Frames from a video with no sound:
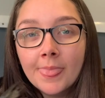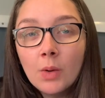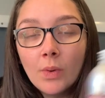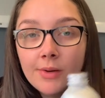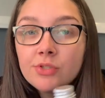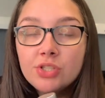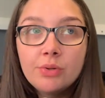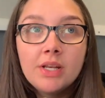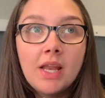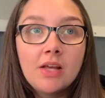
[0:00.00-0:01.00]
when I was
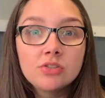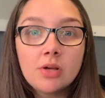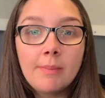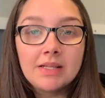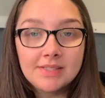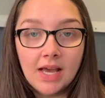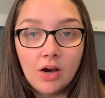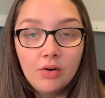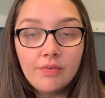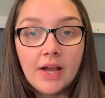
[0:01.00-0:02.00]
doing nails on
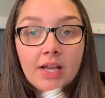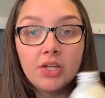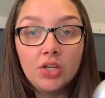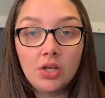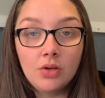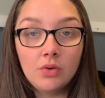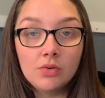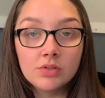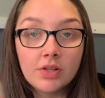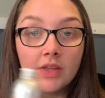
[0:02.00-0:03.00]
myself, I can
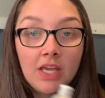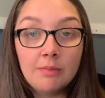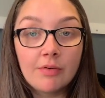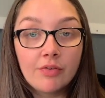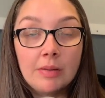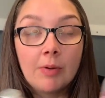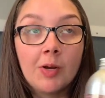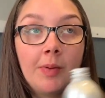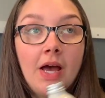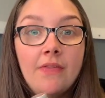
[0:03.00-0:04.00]
use the Hema-free
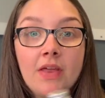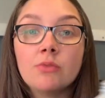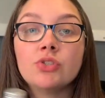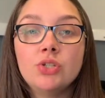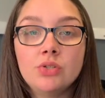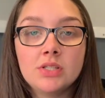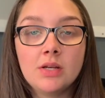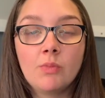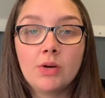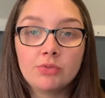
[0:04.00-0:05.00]
monomer, and then I was
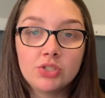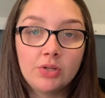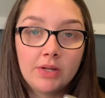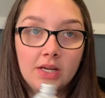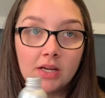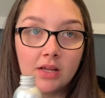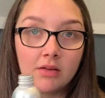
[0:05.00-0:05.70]
using, when I was doing